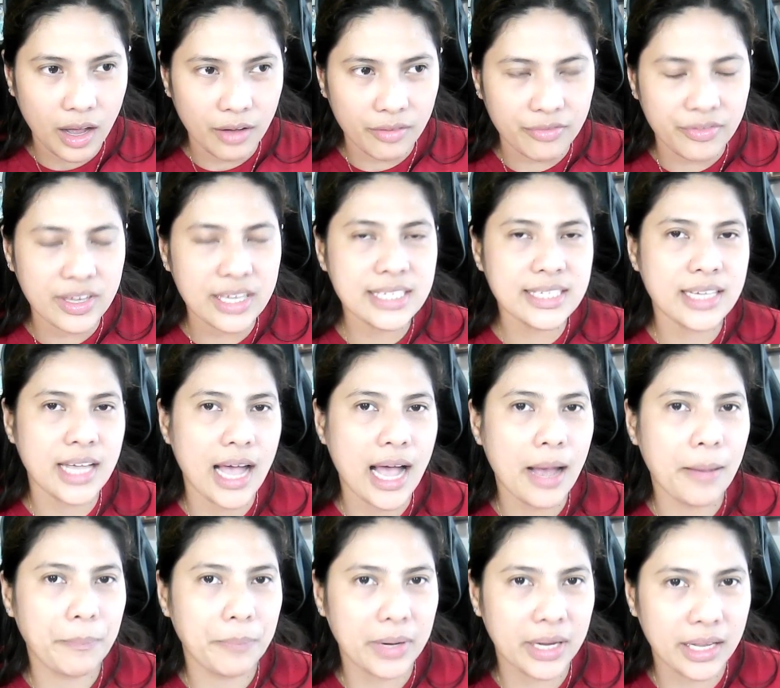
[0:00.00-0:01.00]
visa
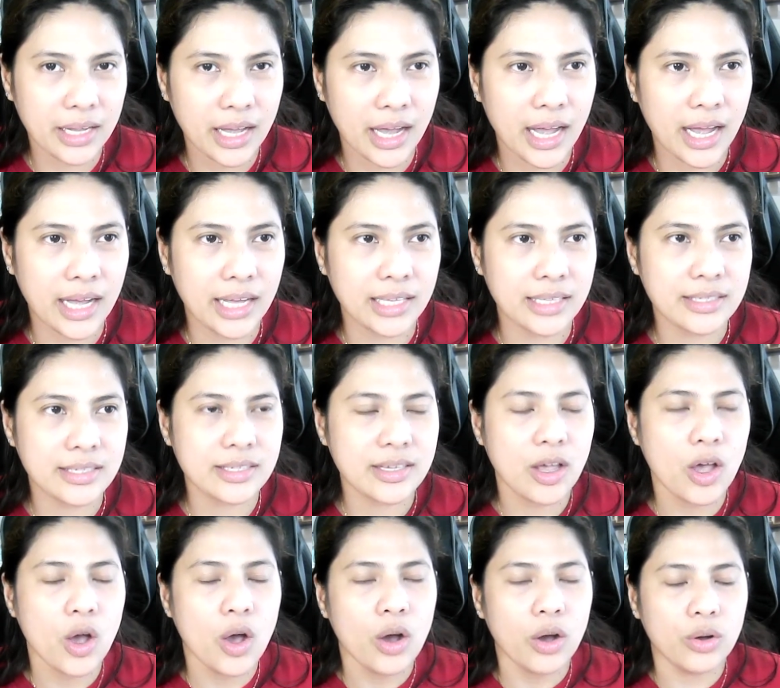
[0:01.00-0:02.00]
applicants
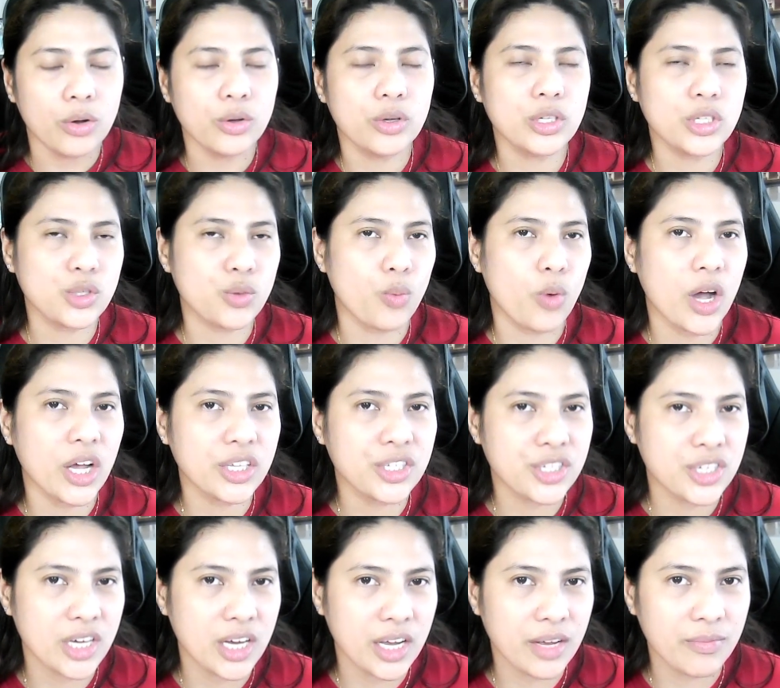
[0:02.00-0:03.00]
who's
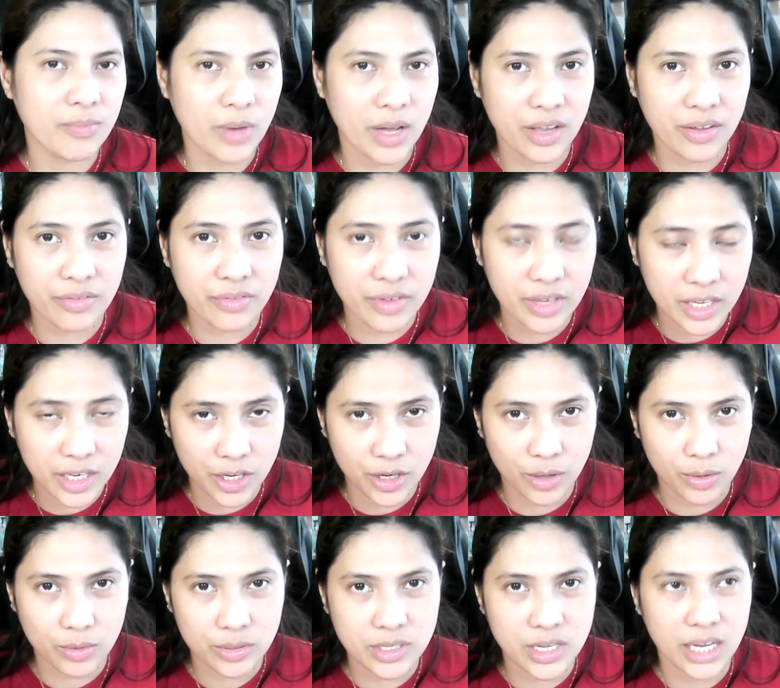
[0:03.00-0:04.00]
watching my
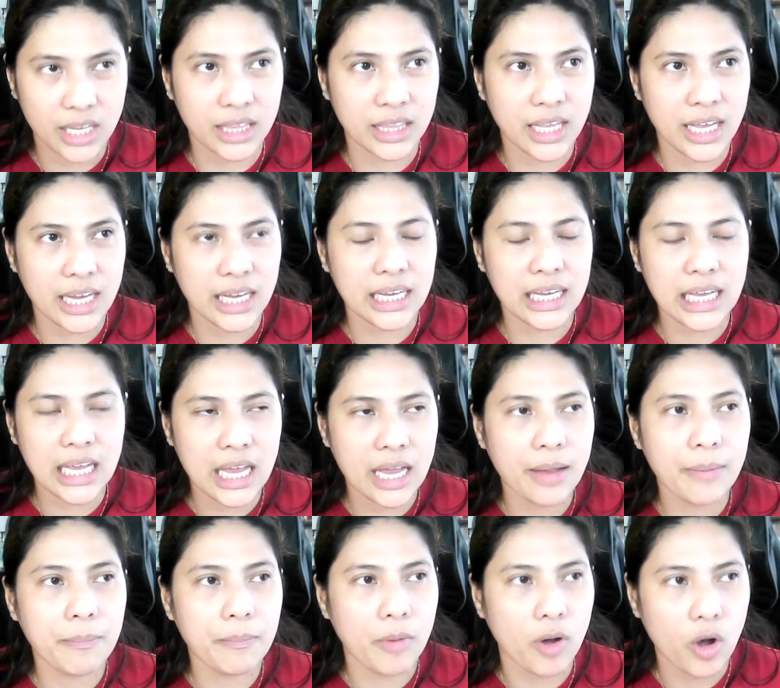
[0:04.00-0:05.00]
videos, and they
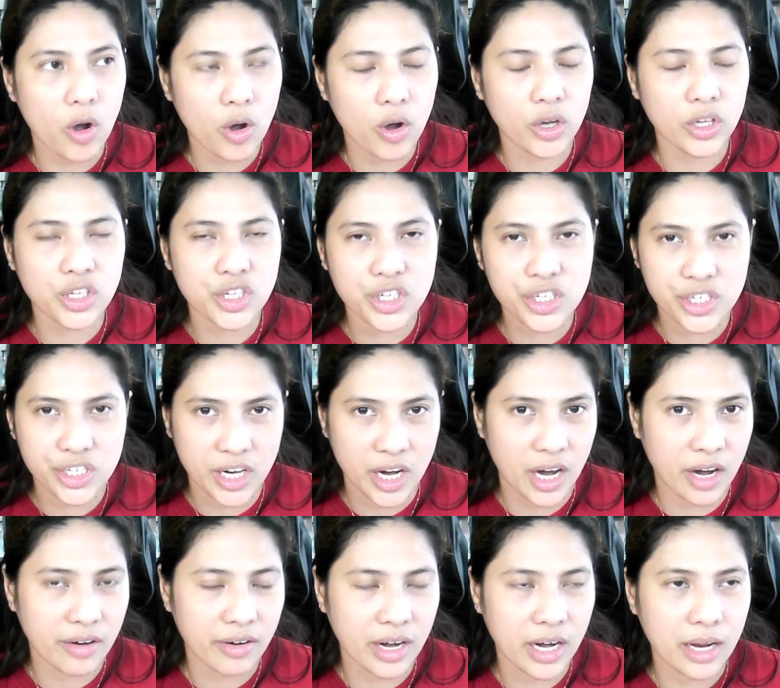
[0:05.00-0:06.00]
keep on
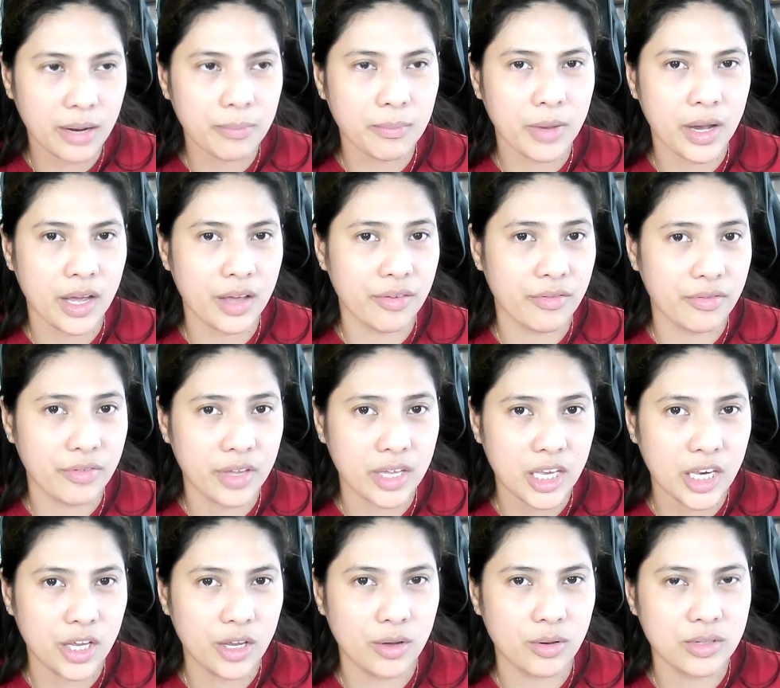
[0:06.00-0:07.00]
sharing my
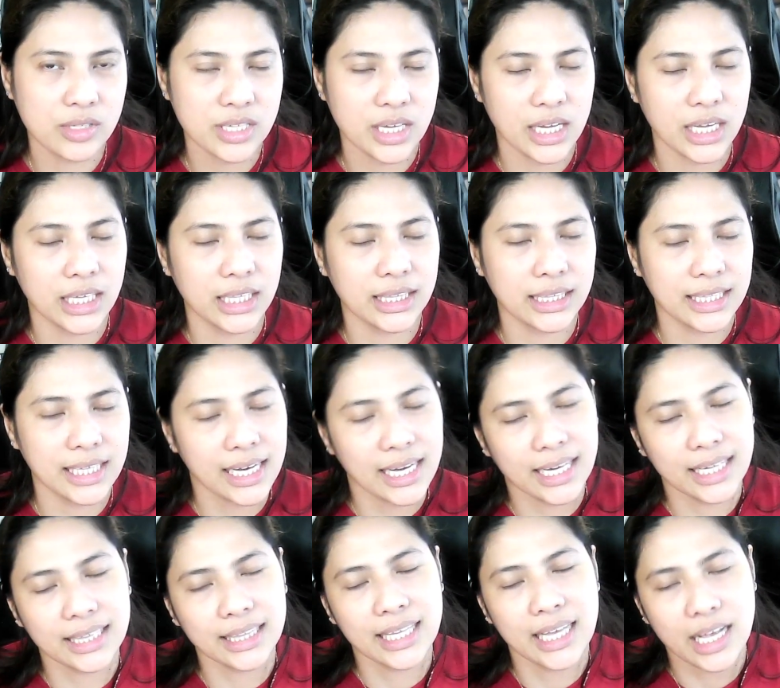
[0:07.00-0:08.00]
videos, and
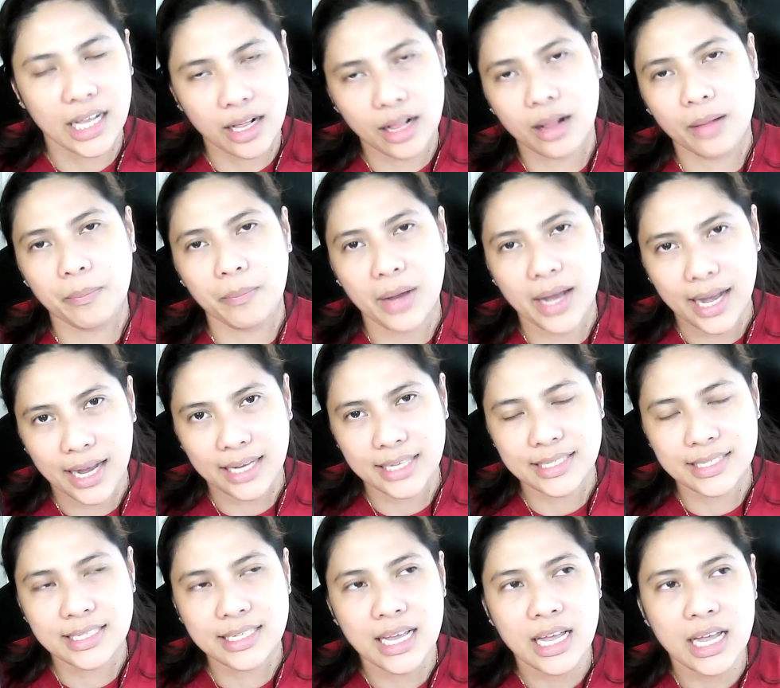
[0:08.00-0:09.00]
that help
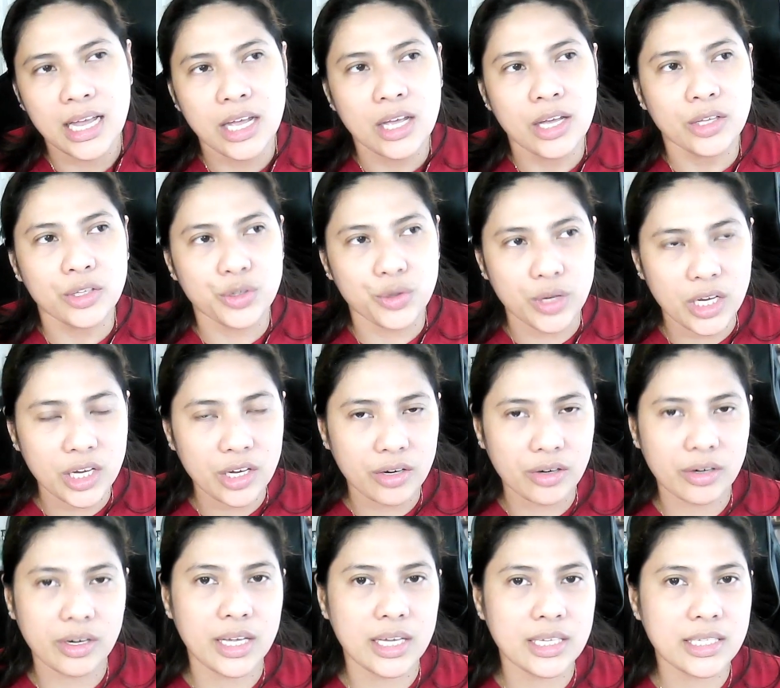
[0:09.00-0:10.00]
us to
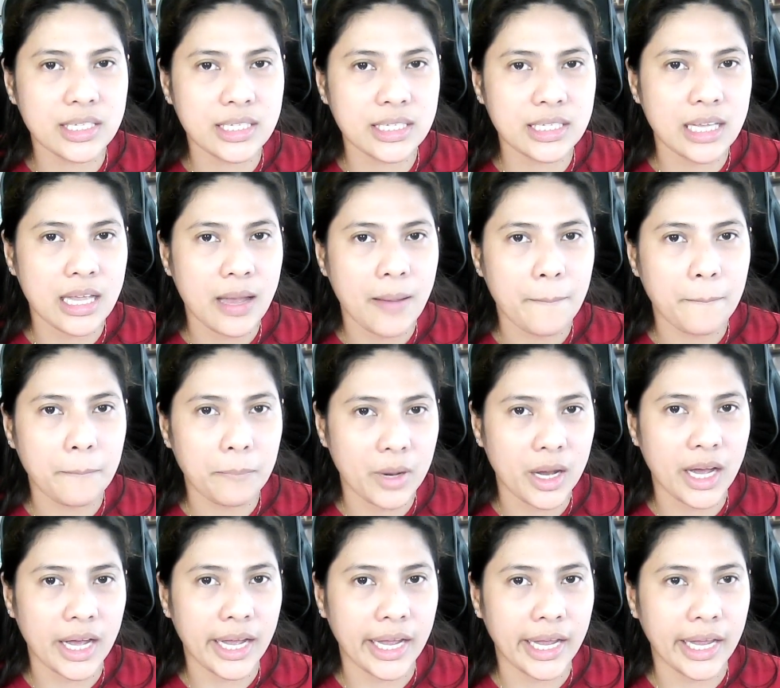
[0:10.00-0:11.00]
increase
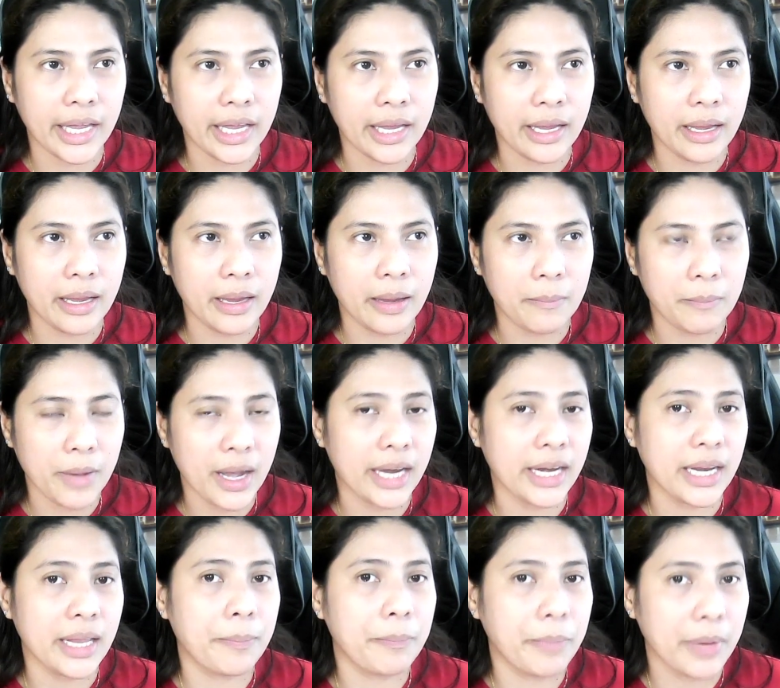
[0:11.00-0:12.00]
my
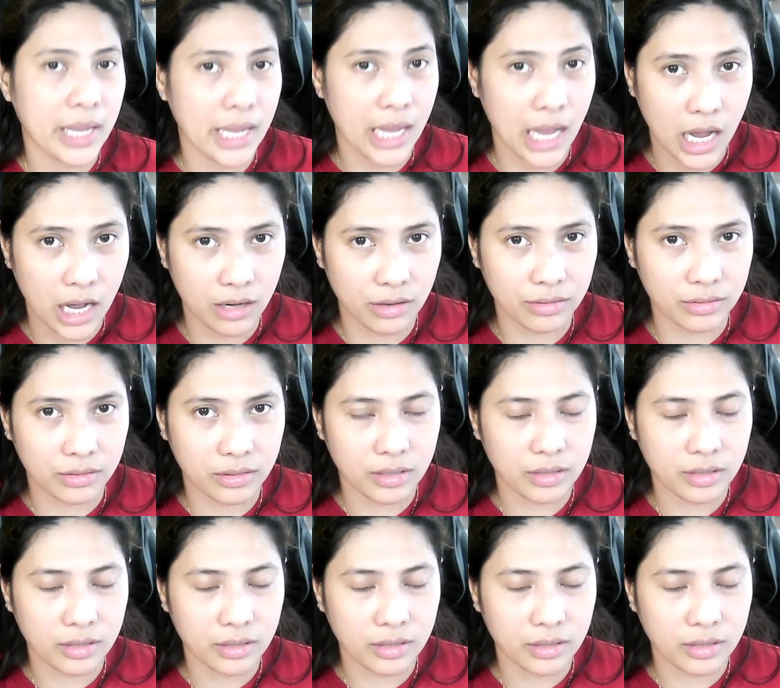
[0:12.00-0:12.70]
money payout.